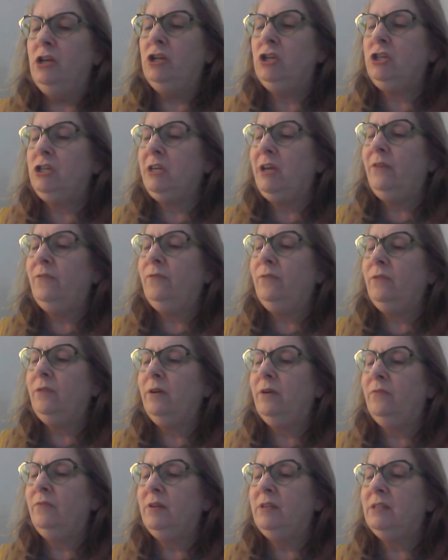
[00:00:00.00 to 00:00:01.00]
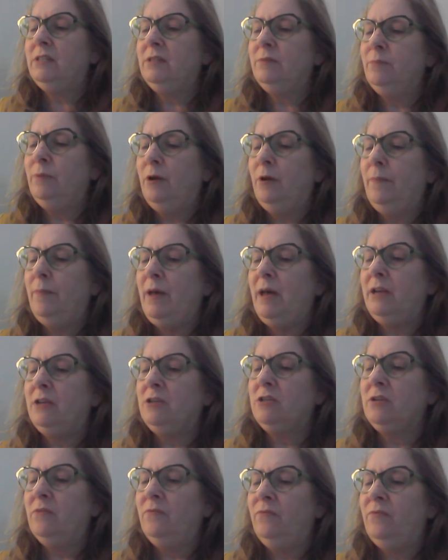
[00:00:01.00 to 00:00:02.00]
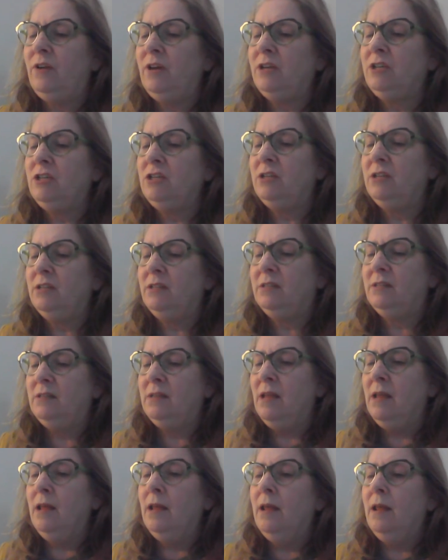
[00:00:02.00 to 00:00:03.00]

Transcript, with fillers: Chef Driven Small Batch Confections.